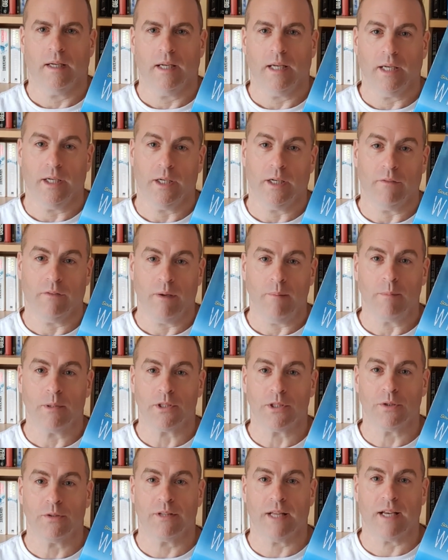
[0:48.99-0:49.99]
In November
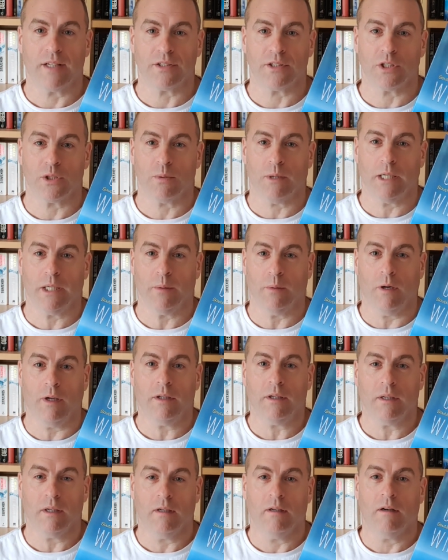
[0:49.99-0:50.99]

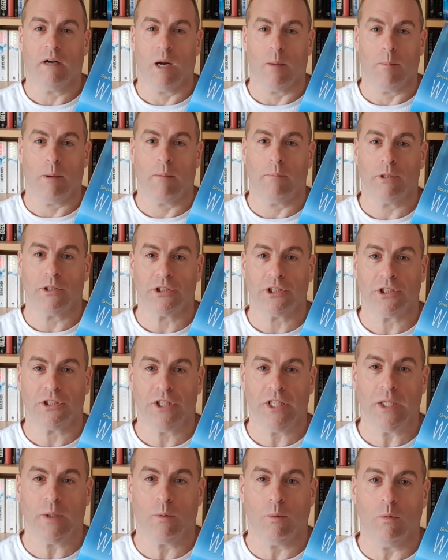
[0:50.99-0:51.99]
2021, I published a
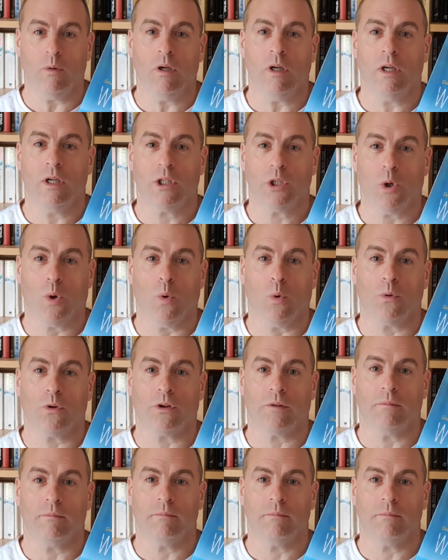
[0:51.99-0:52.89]
sequel called